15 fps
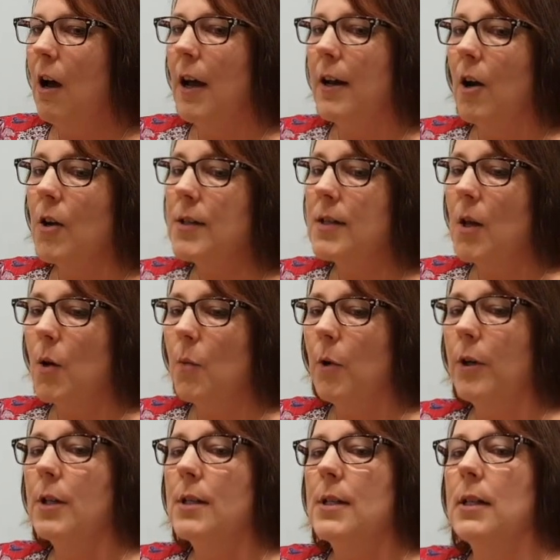Yeah. I
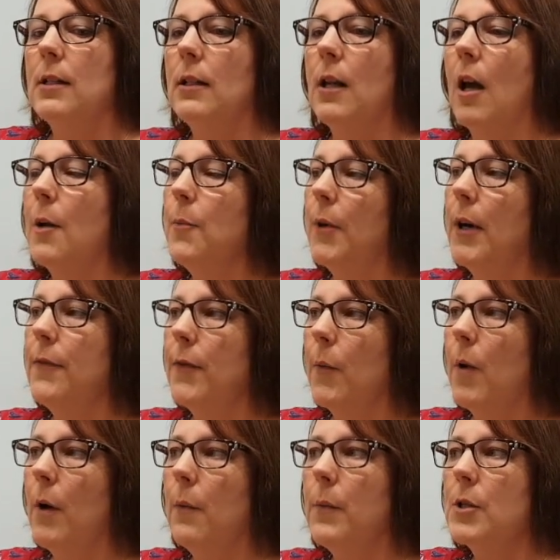also worked in a
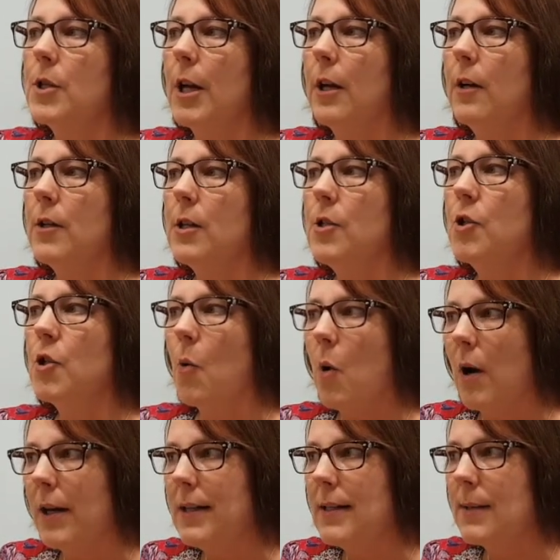library for a while, which I
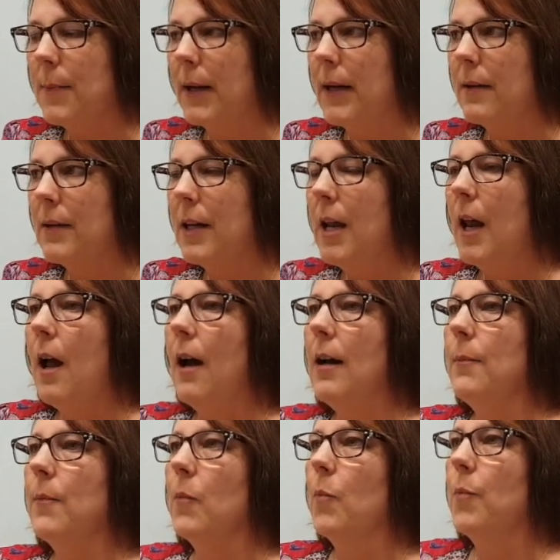enjoyed, but it,
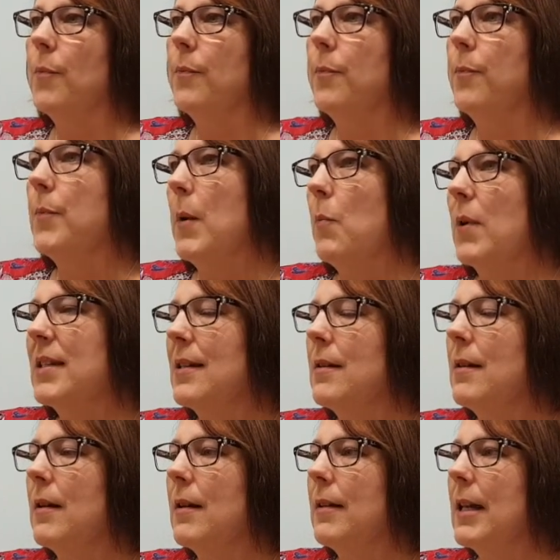um, it
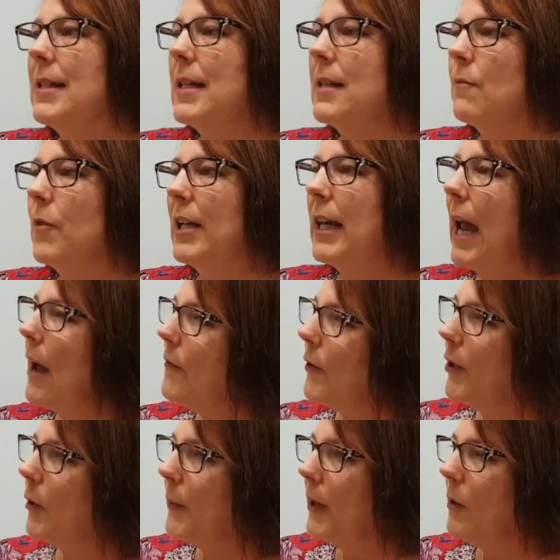wasn't. It didn't really
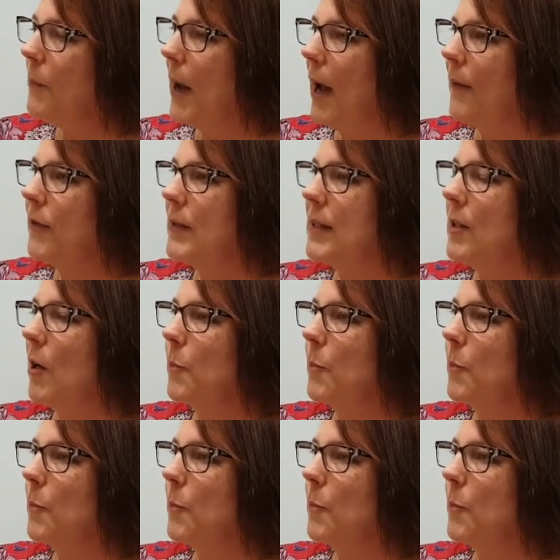have a career path.